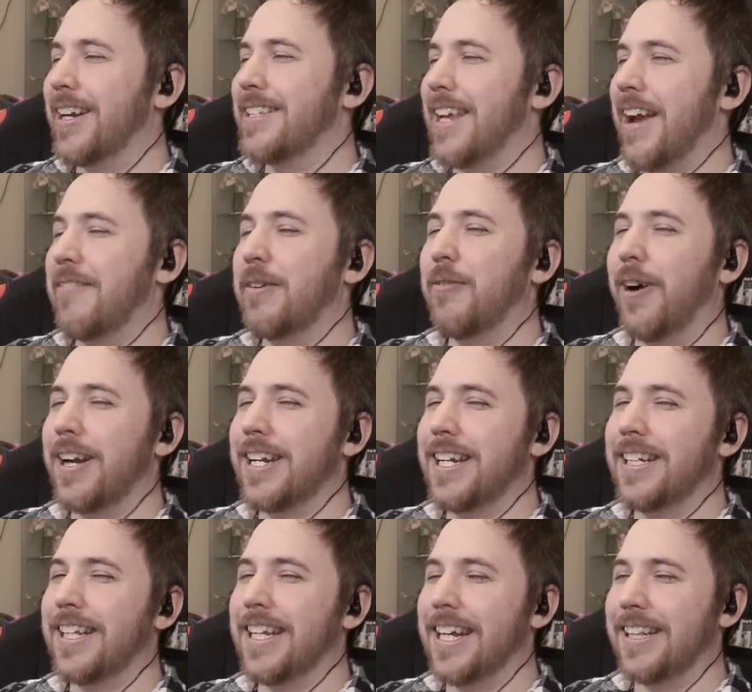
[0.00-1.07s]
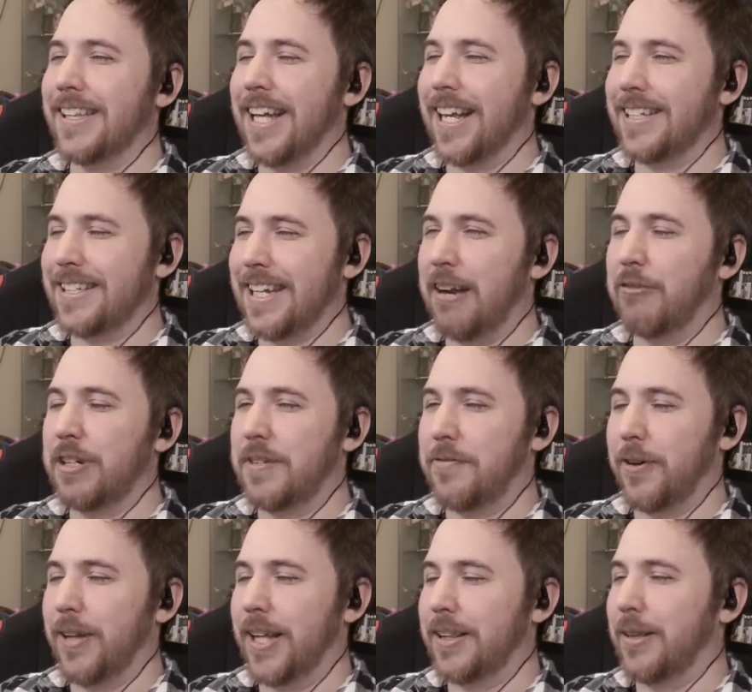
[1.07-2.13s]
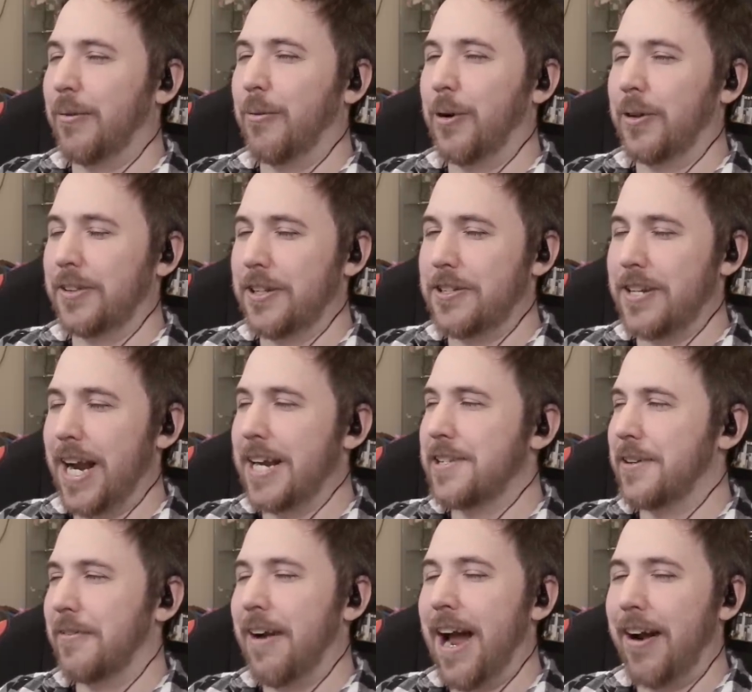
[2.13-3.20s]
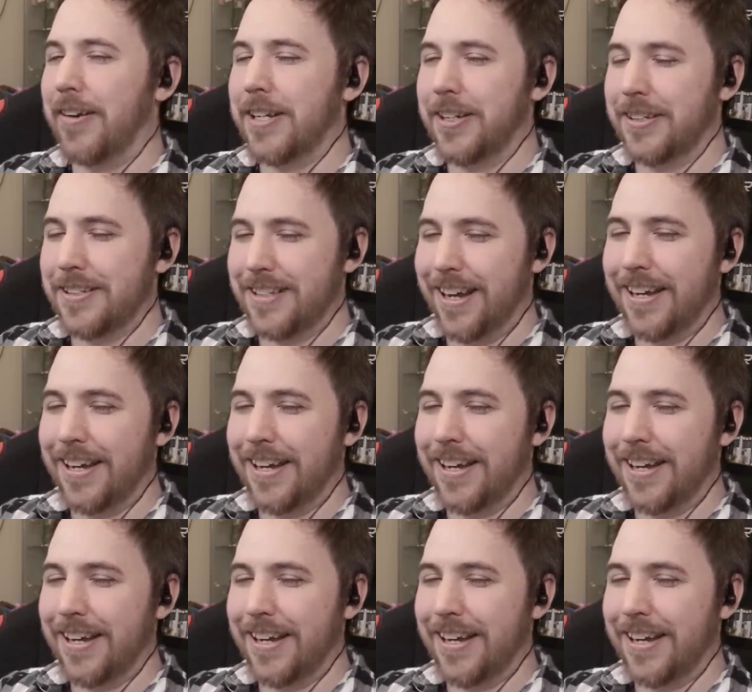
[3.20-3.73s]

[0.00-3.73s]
does everyone need to eat that sandwich for, like, the world to change around you? Is